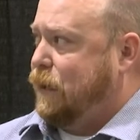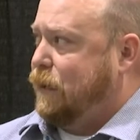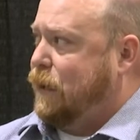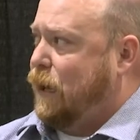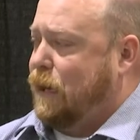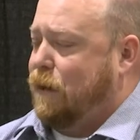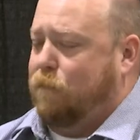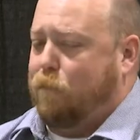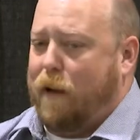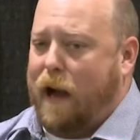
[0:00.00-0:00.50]

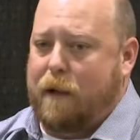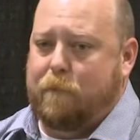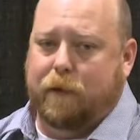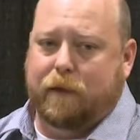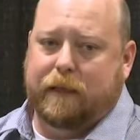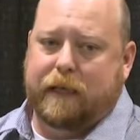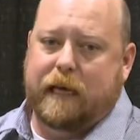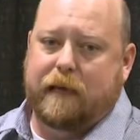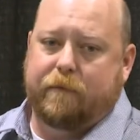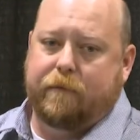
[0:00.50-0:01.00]
kind of my
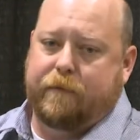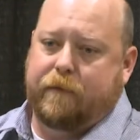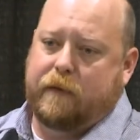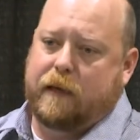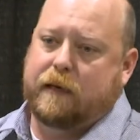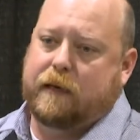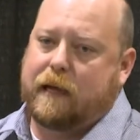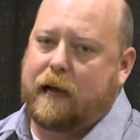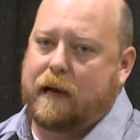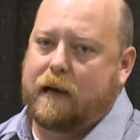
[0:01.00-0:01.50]
belief
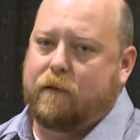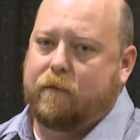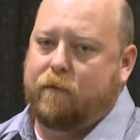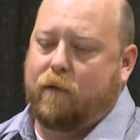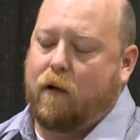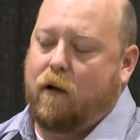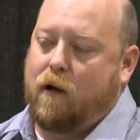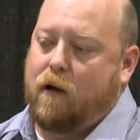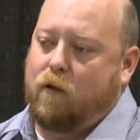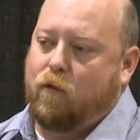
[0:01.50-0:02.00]
and kind of
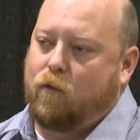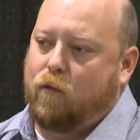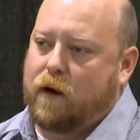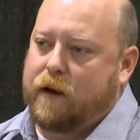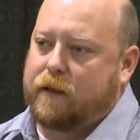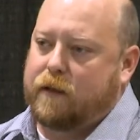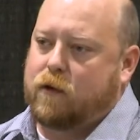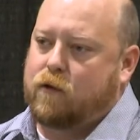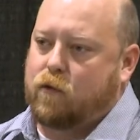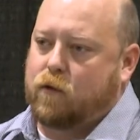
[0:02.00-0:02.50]
one
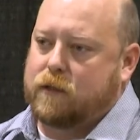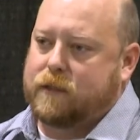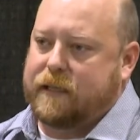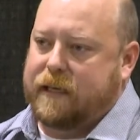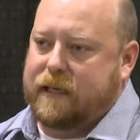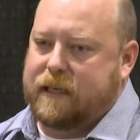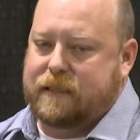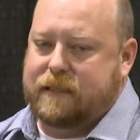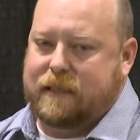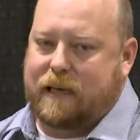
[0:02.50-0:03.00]
of the core
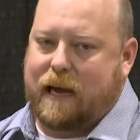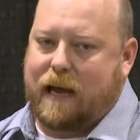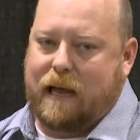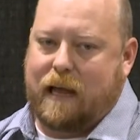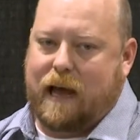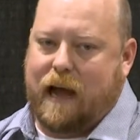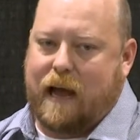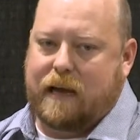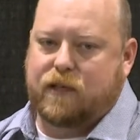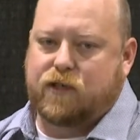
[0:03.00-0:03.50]
tenets that
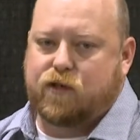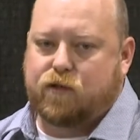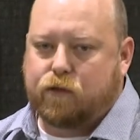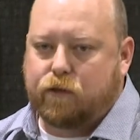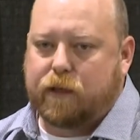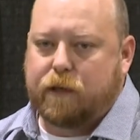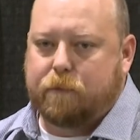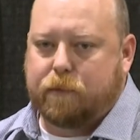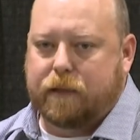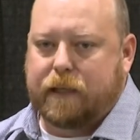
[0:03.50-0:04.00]
I
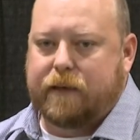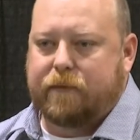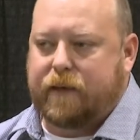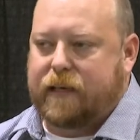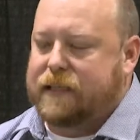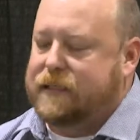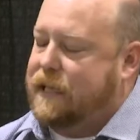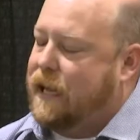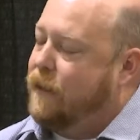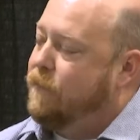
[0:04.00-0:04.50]
truly believe
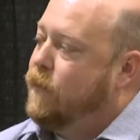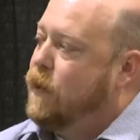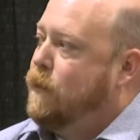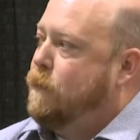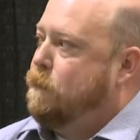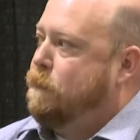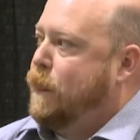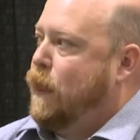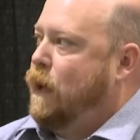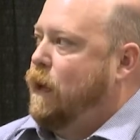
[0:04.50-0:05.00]
in, is that
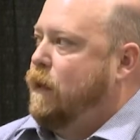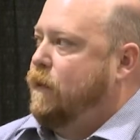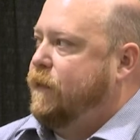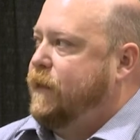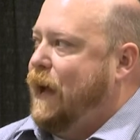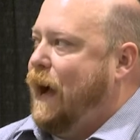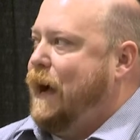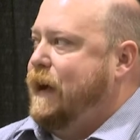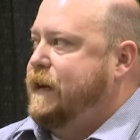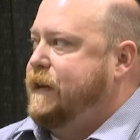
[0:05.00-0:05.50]

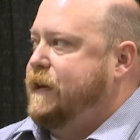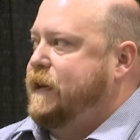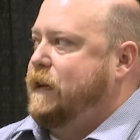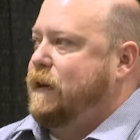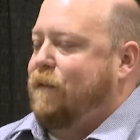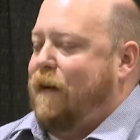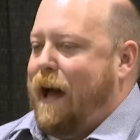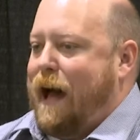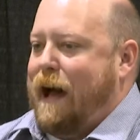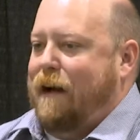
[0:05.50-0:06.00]
the idea
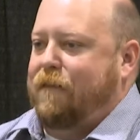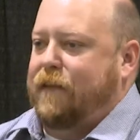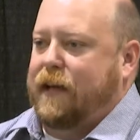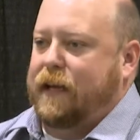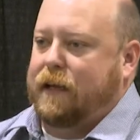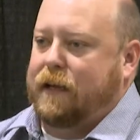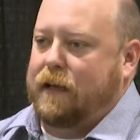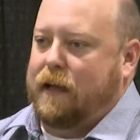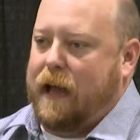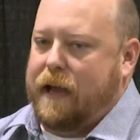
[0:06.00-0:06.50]
of
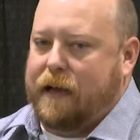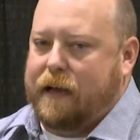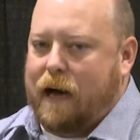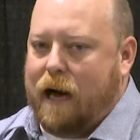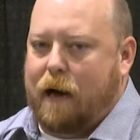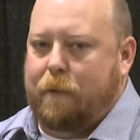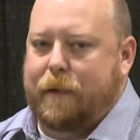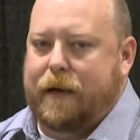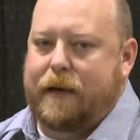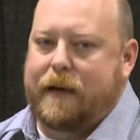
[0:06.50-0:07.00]
having a
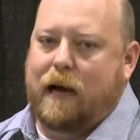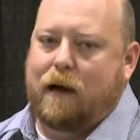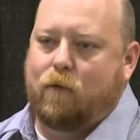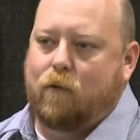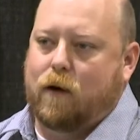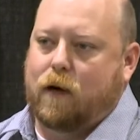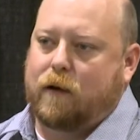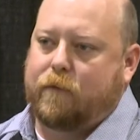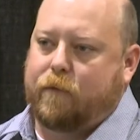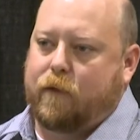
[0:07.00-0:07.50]
common
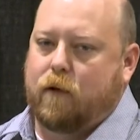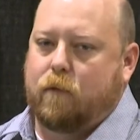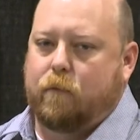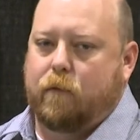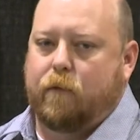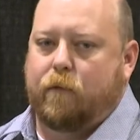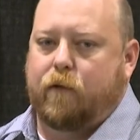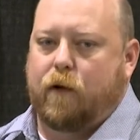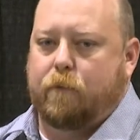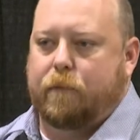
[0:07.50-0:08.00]
network
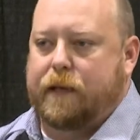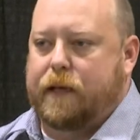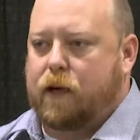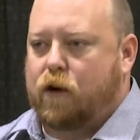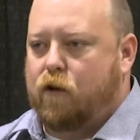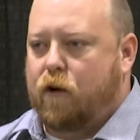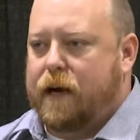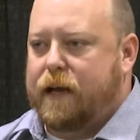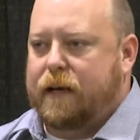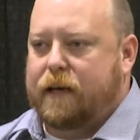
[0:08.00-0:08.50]
from the
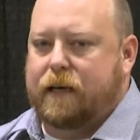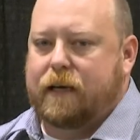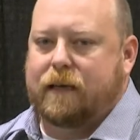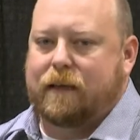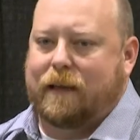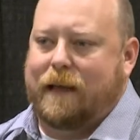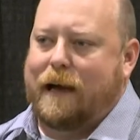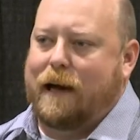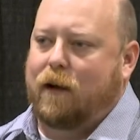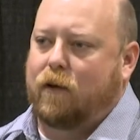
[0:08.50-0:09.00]
accredited
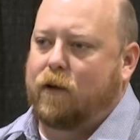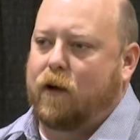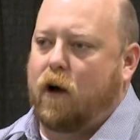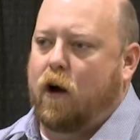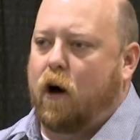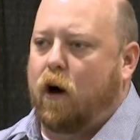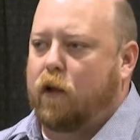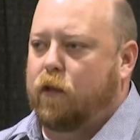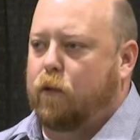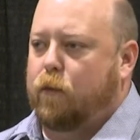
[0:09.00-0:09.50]
cloud
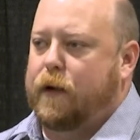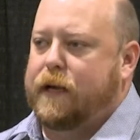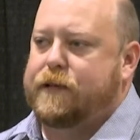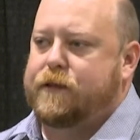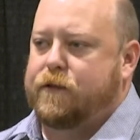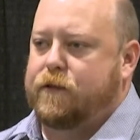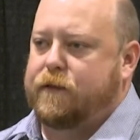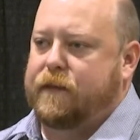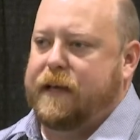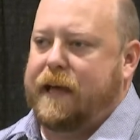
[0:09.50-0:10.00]
all the way
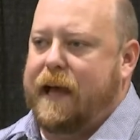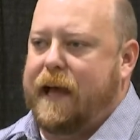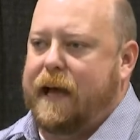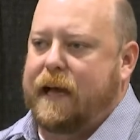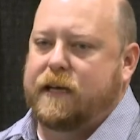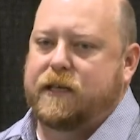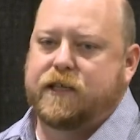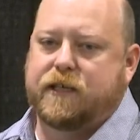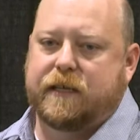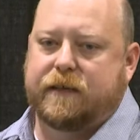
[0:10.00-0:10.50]
to the
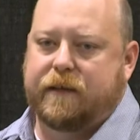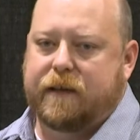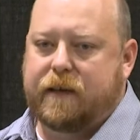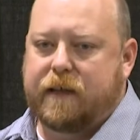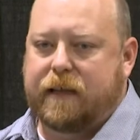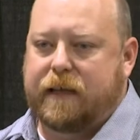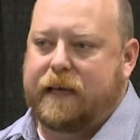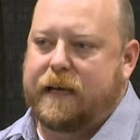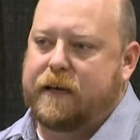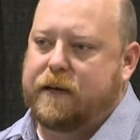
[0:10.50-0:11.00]
edge and to
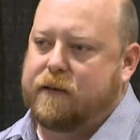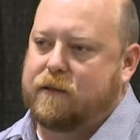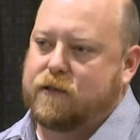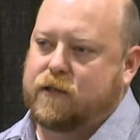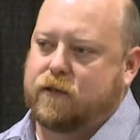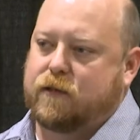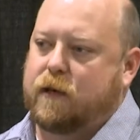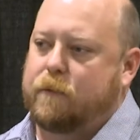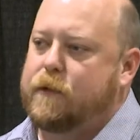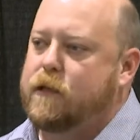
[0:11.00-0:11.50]
the end
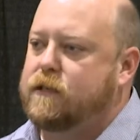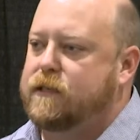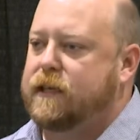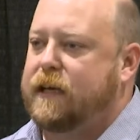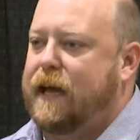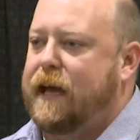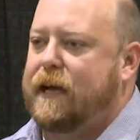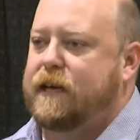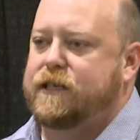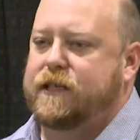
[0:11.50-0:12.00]
user. And I'm
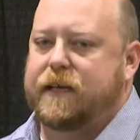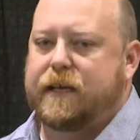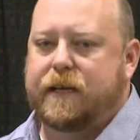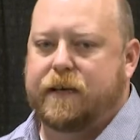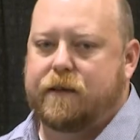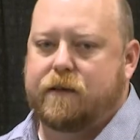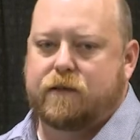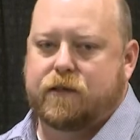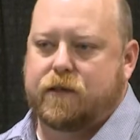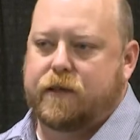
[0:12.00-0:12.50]
using edge and end
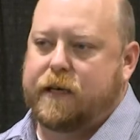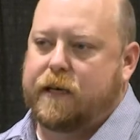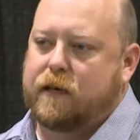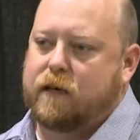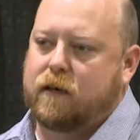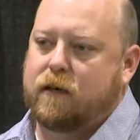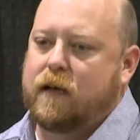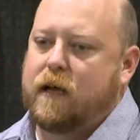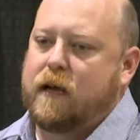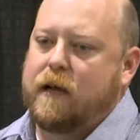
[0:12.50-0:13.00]
user
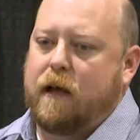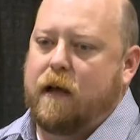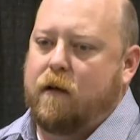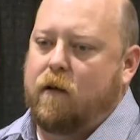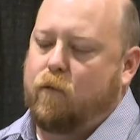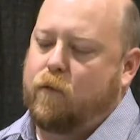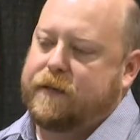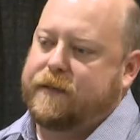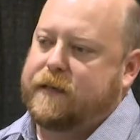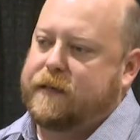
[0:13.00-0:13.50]
here
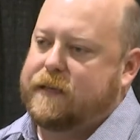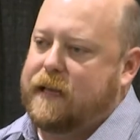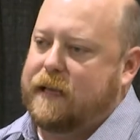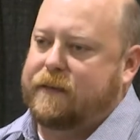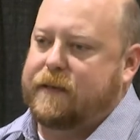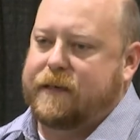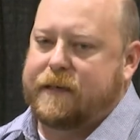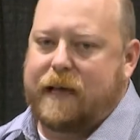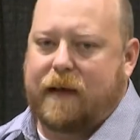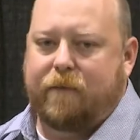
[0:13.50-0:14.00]
with
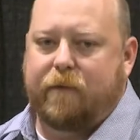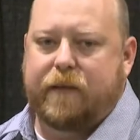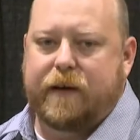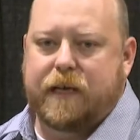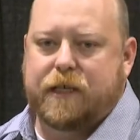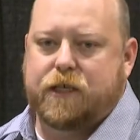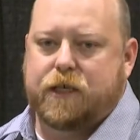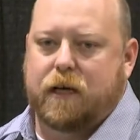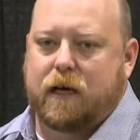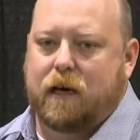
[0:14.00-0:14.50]
the
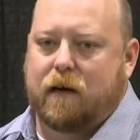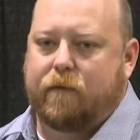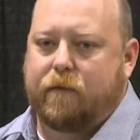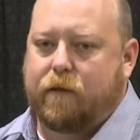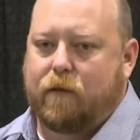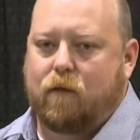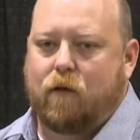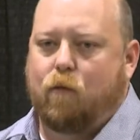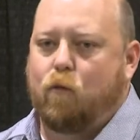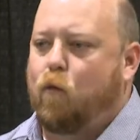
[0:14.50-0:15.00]
definition of
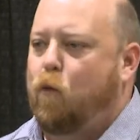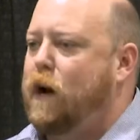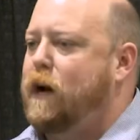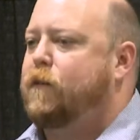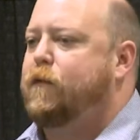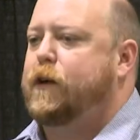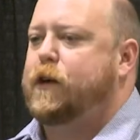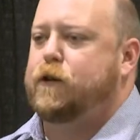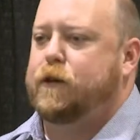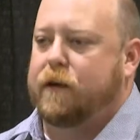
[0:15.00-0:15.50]

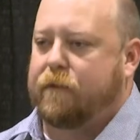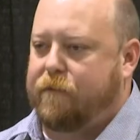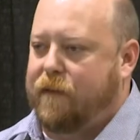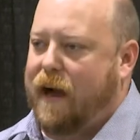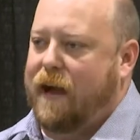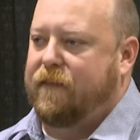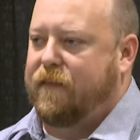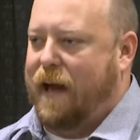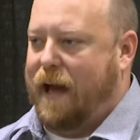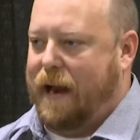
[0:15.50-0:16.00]
whatever you
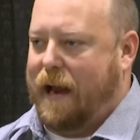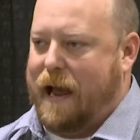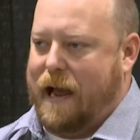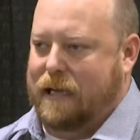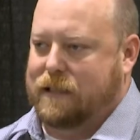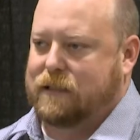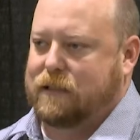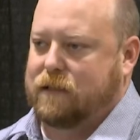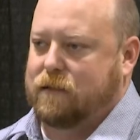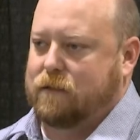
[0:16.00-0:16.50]
define that
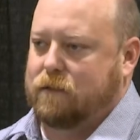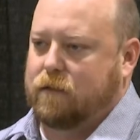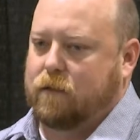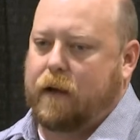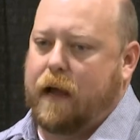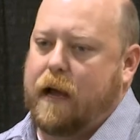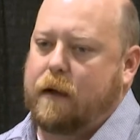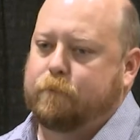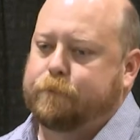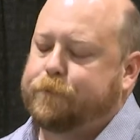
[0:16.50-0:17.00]
as,
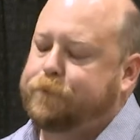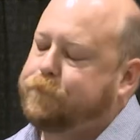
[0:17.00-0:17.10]
okay?